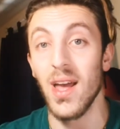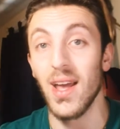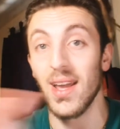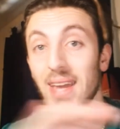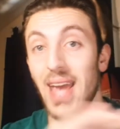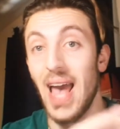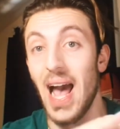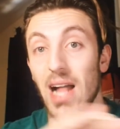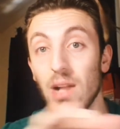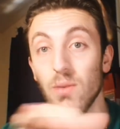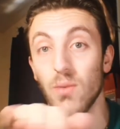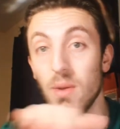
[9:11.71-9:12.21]

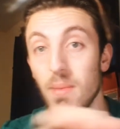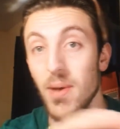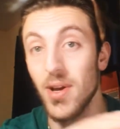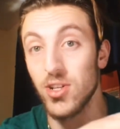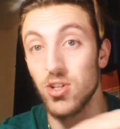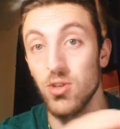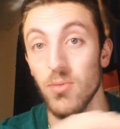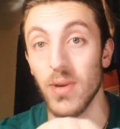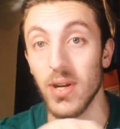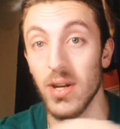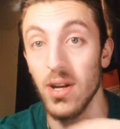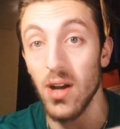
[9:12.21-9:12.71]
calorie amounts
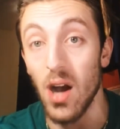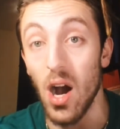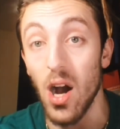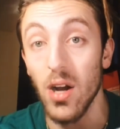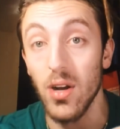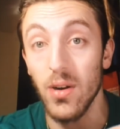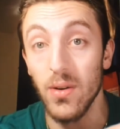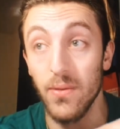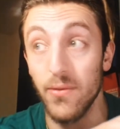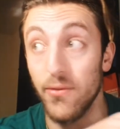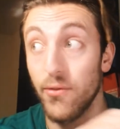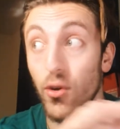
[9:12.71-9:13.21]
you've been
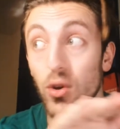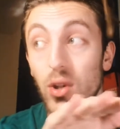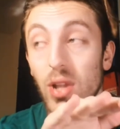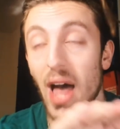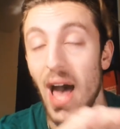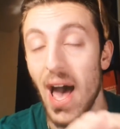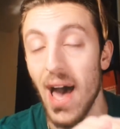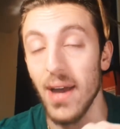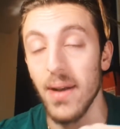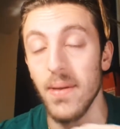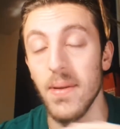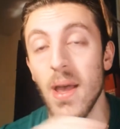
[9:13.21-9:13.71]
hung full
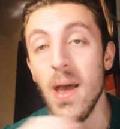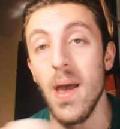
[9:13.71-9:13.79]
at